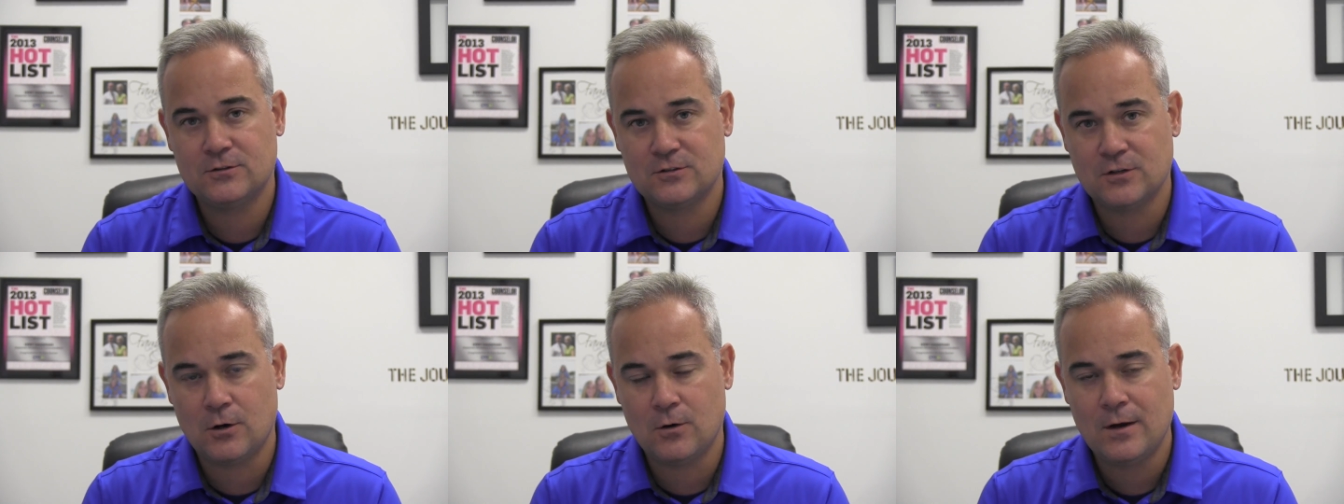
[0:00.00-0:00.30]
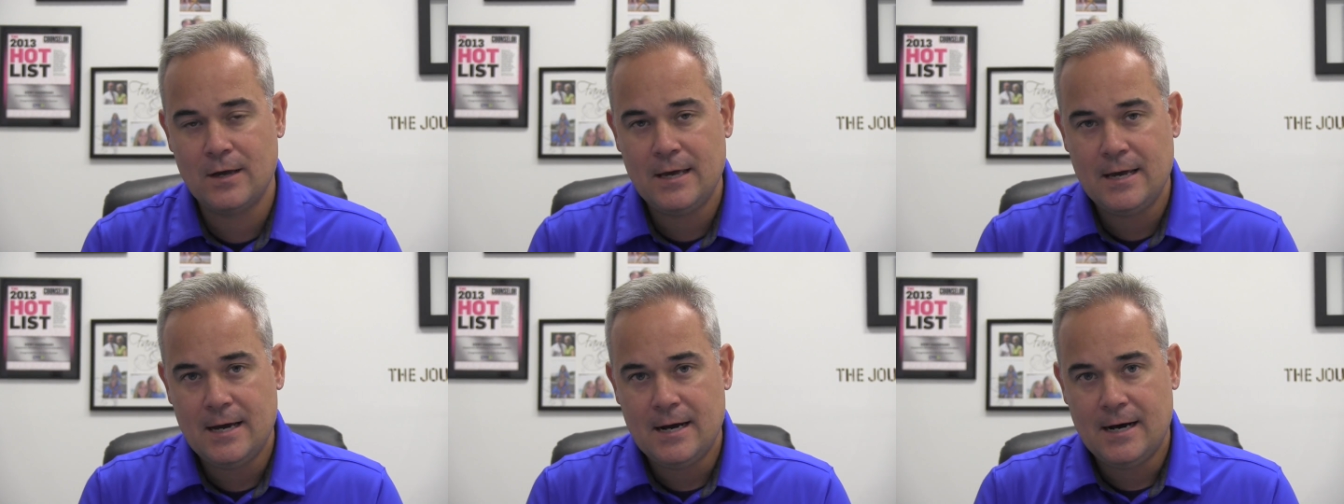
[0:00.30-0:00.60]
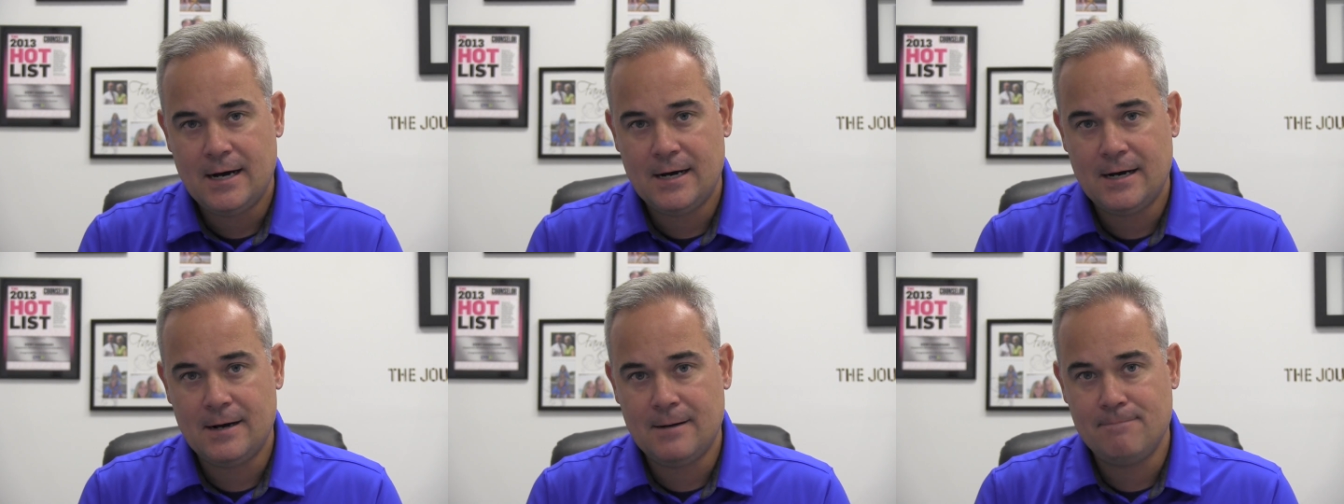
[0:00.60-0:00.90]
So
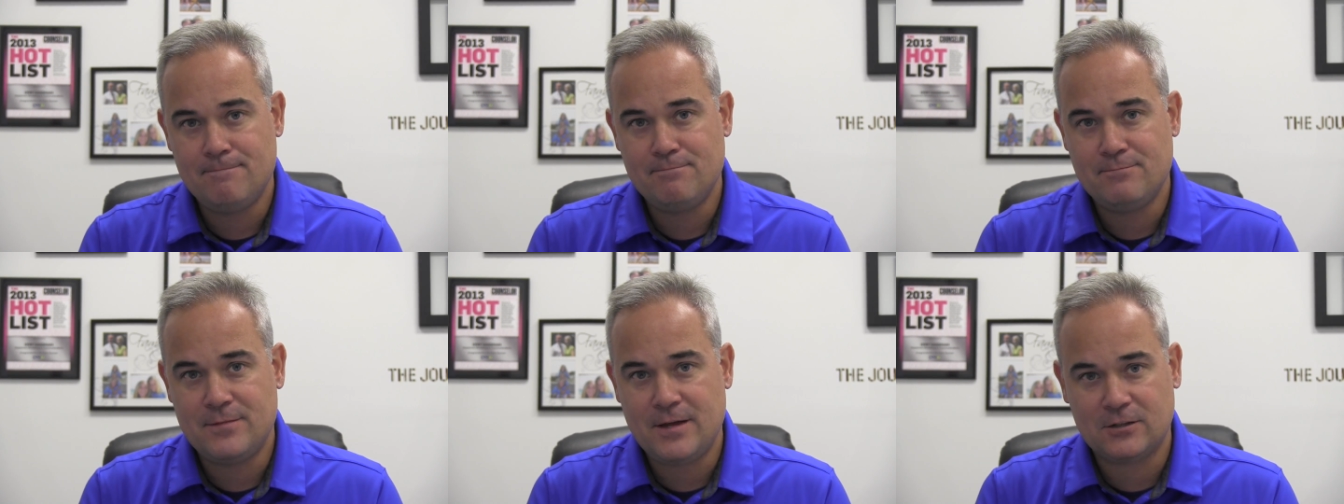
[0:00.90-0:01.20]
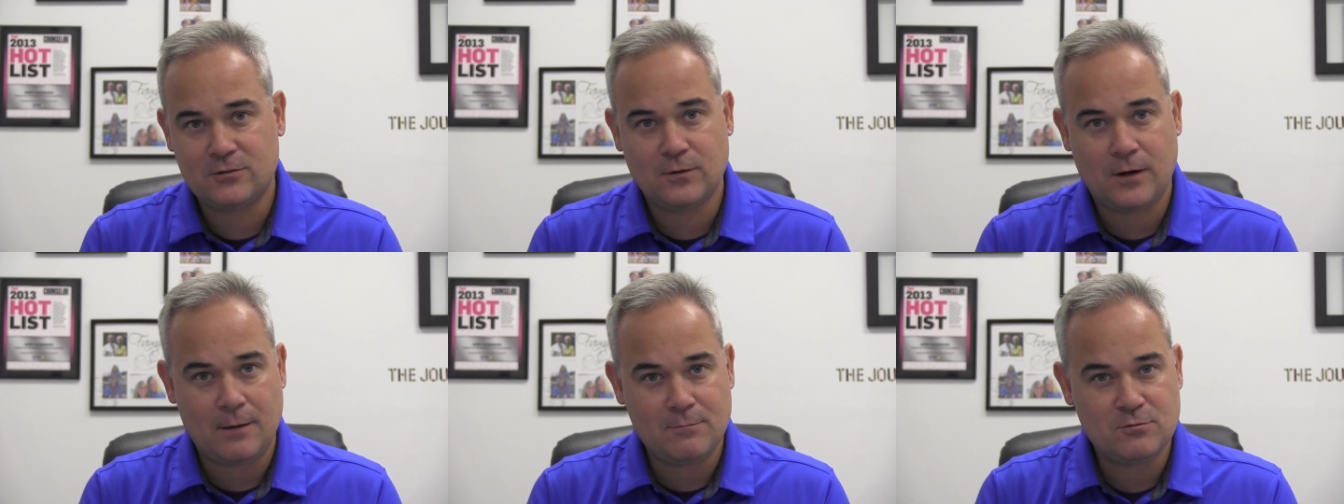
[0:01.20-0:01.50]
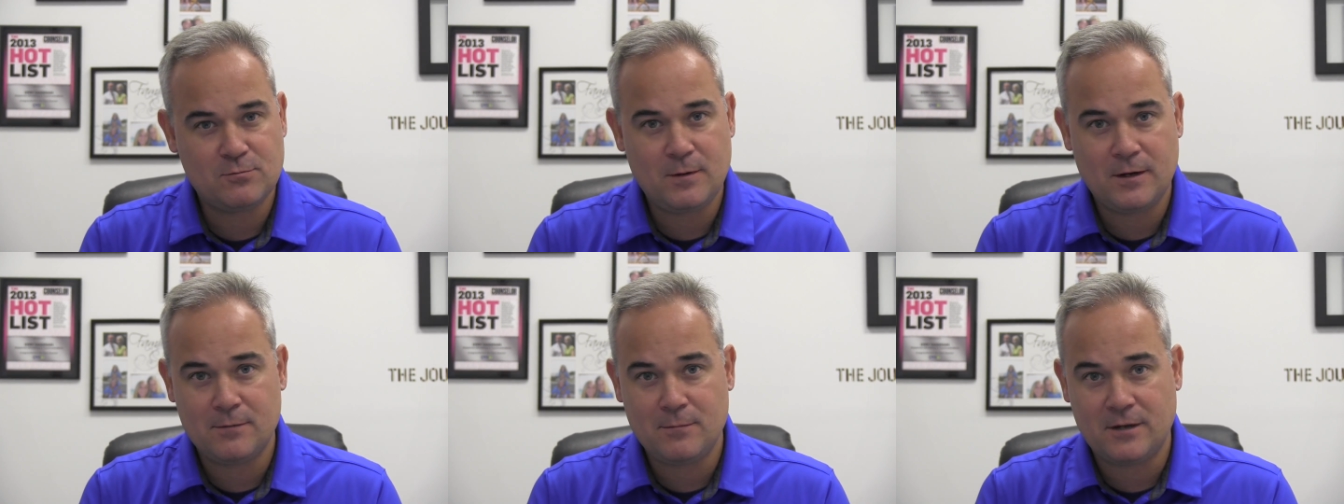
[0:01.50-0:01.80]
um, that's what I'm
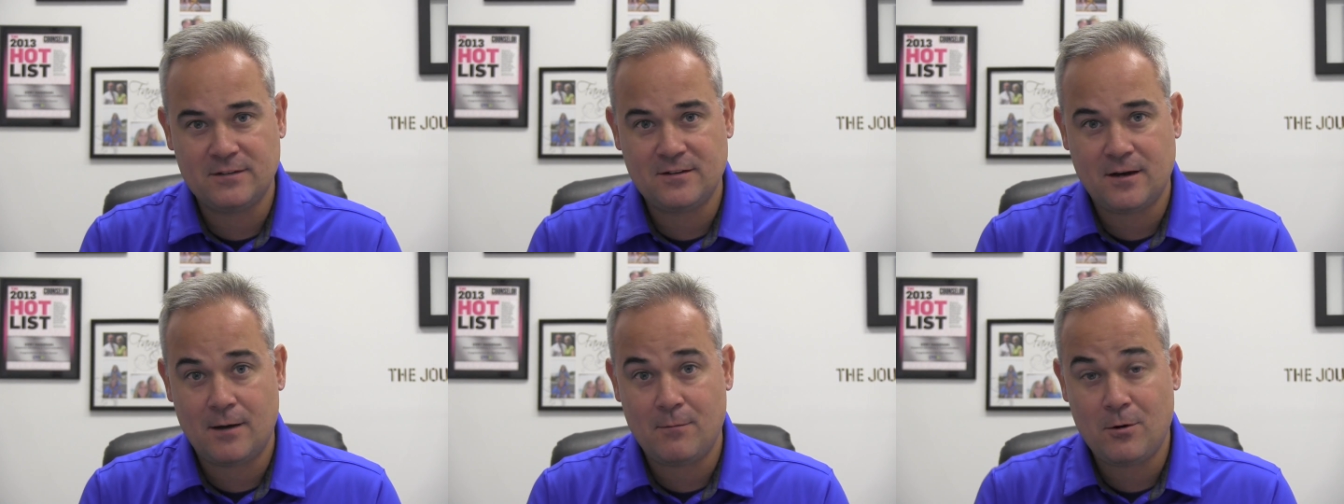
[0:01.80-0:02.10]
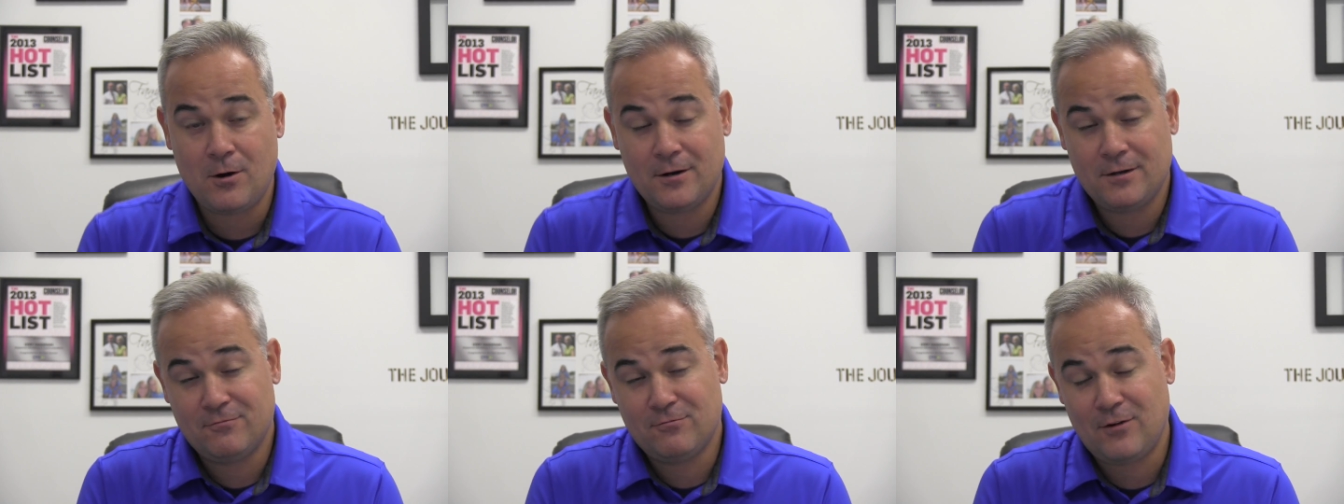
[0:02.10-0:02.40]
spending my time on.